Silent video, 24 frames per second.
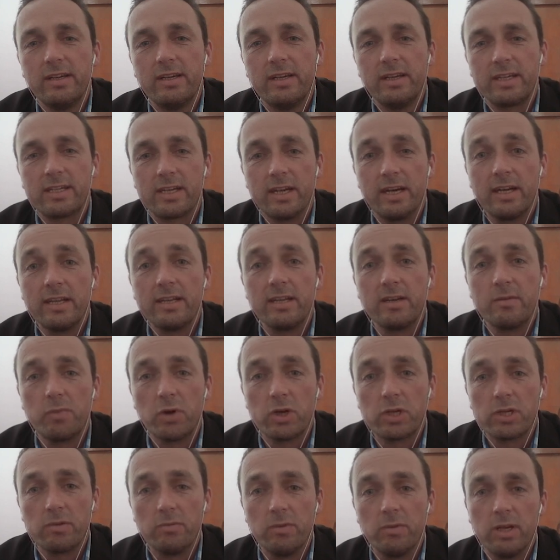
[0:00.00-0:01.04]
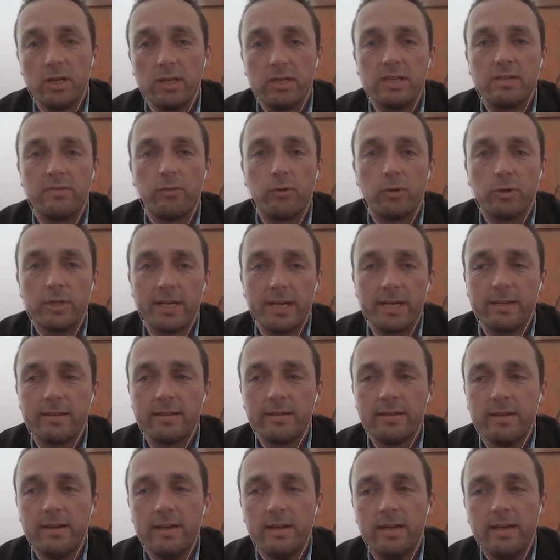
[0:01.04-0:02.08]
exciting possibilities for that.
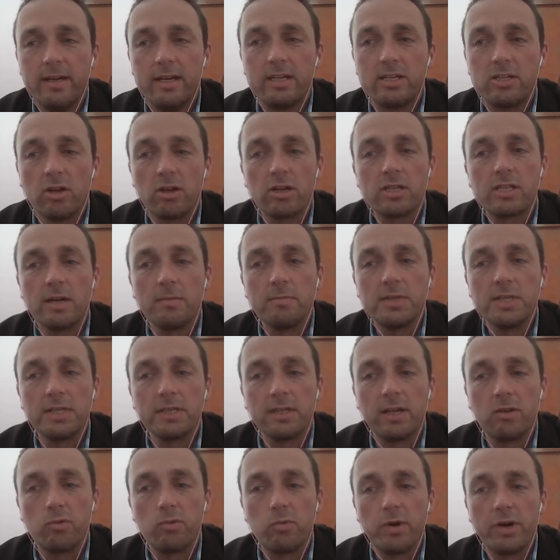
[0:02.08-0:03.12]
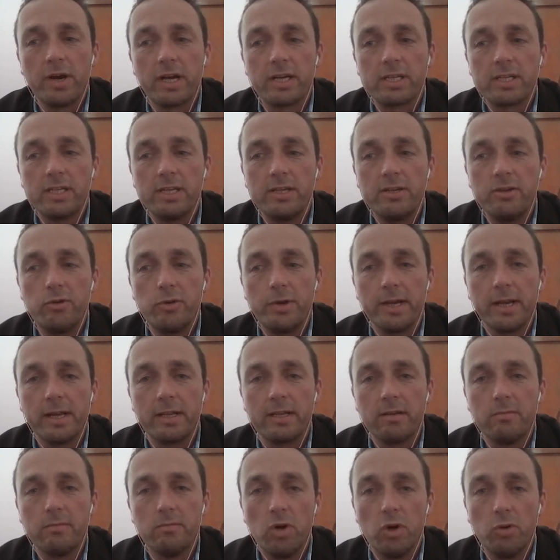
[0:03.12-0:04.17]
It's not something that we're actually doing at
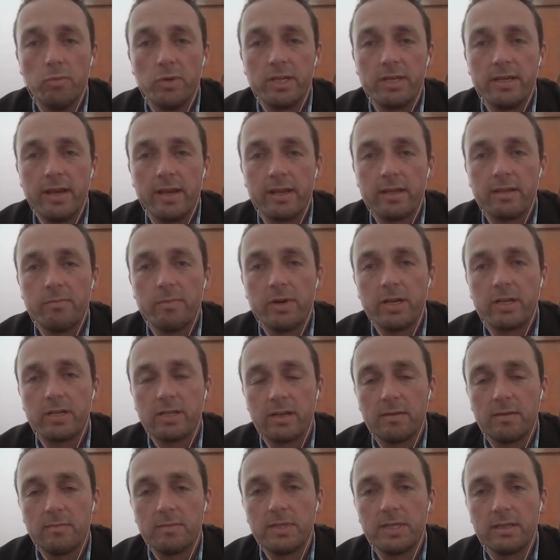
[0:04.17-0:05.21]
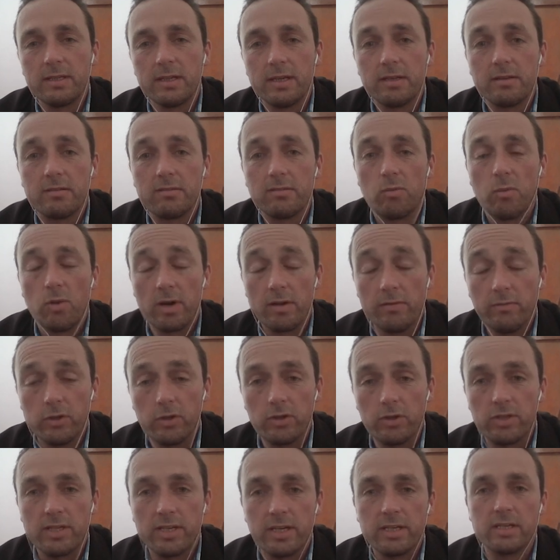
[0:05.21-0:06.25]
the moment yet, but it's something that one of
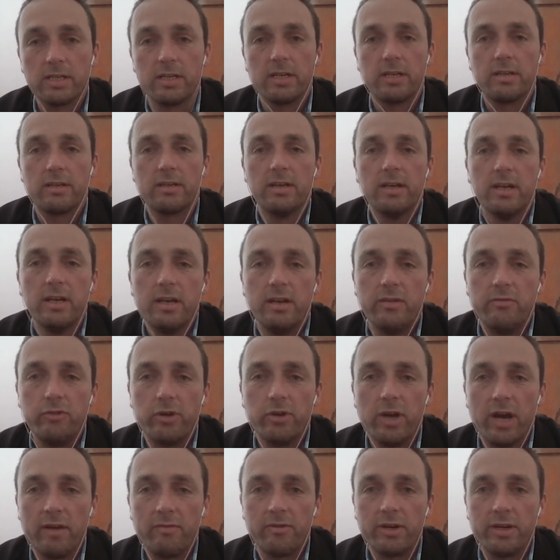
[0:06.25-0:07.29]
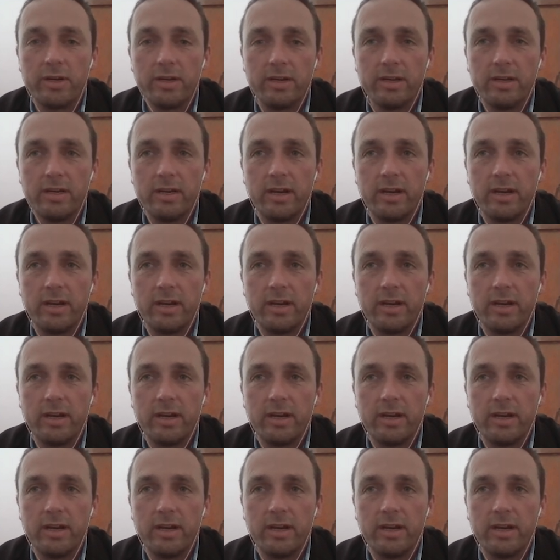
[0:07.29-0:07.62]
those things that if you have an